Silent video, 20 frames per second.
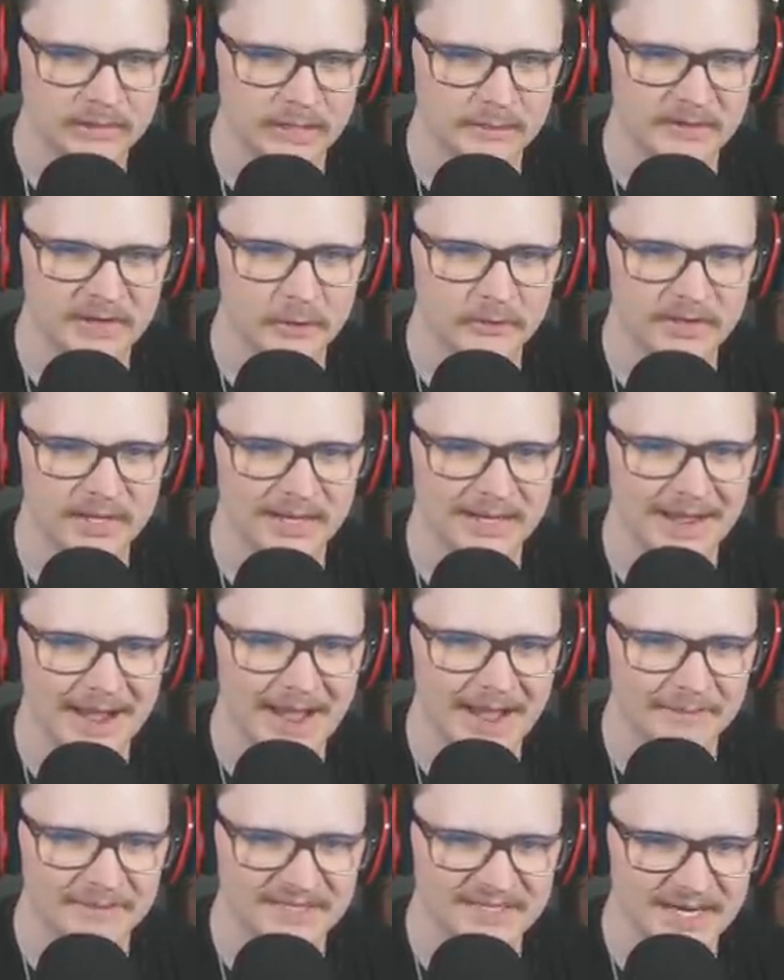Let me know in that
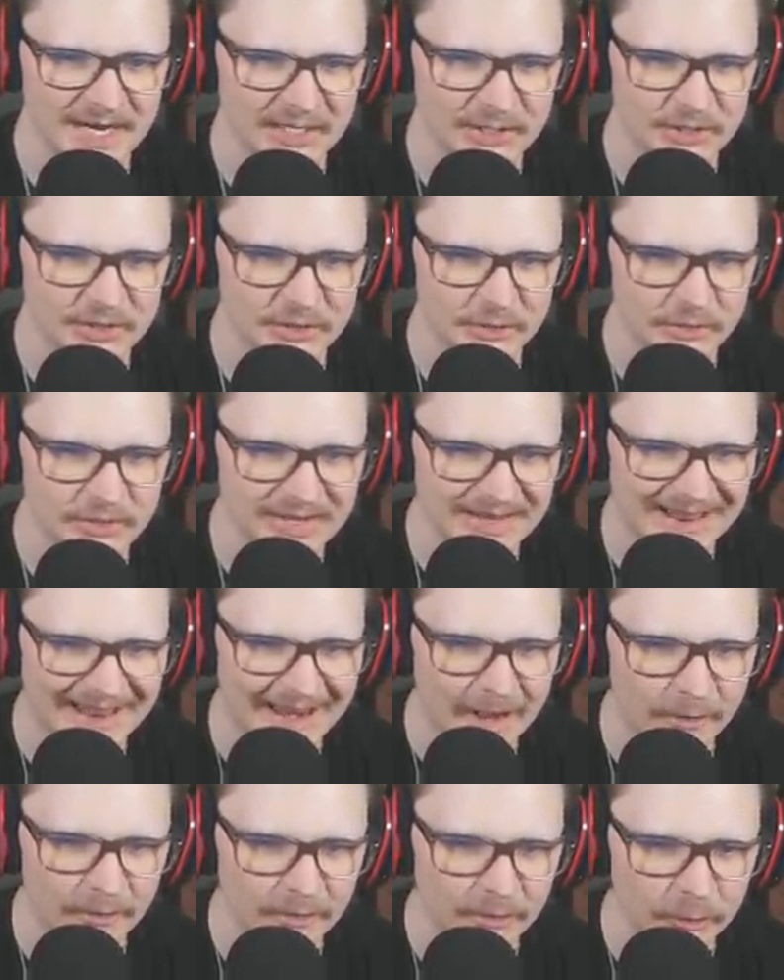comment section. Do you think
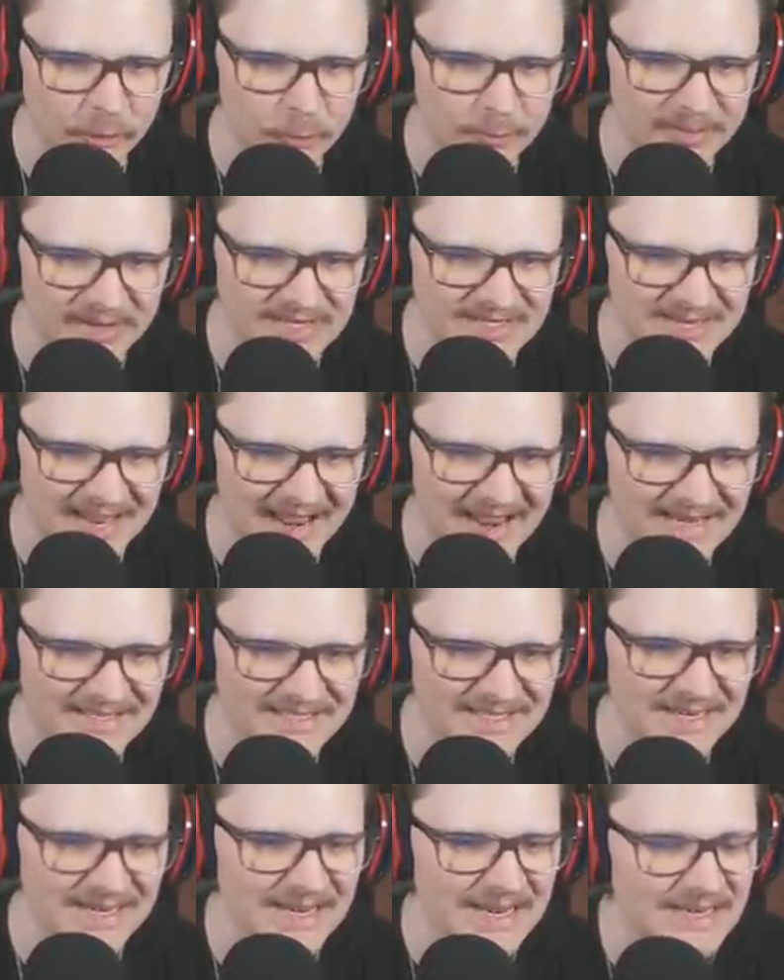Aaron Loup is
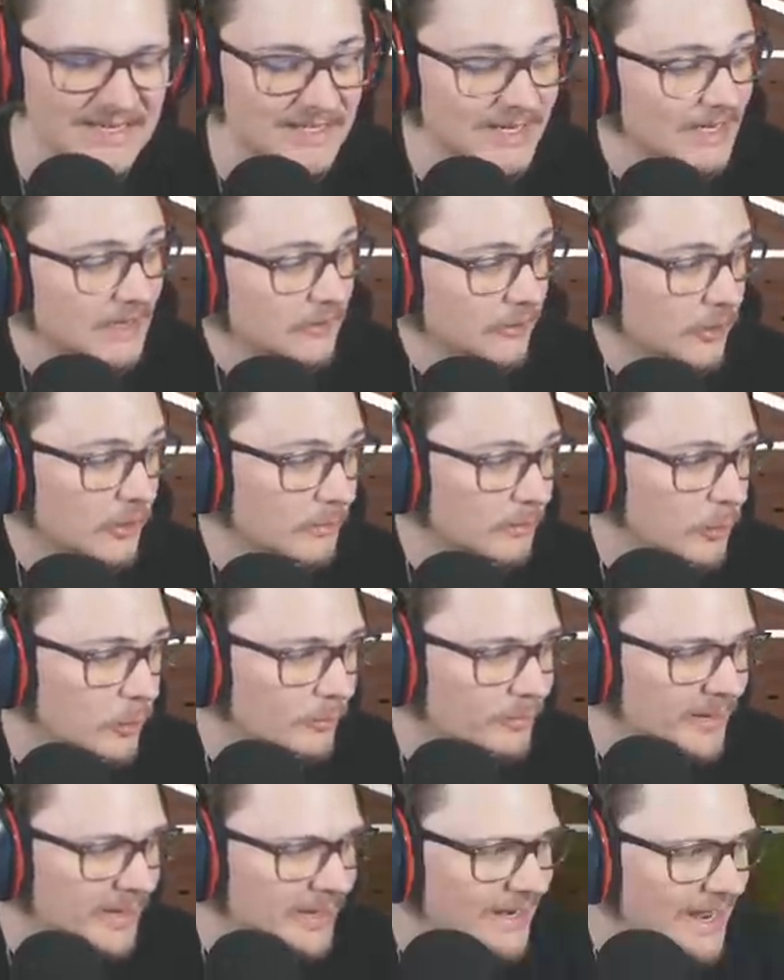nasty? Is he in your
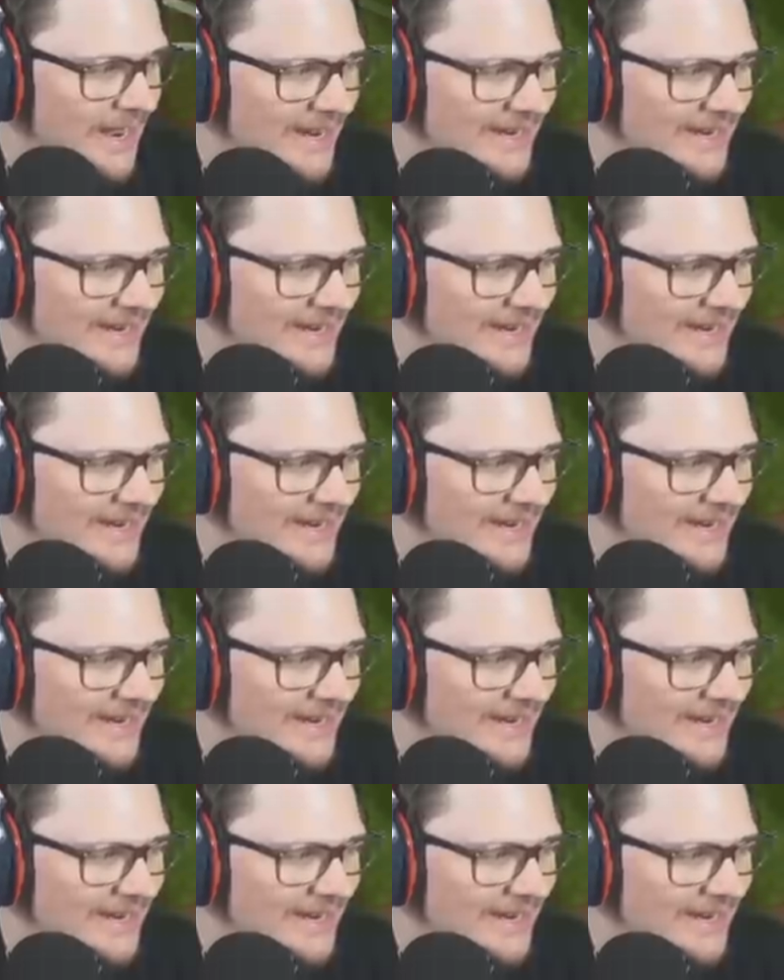bullpen?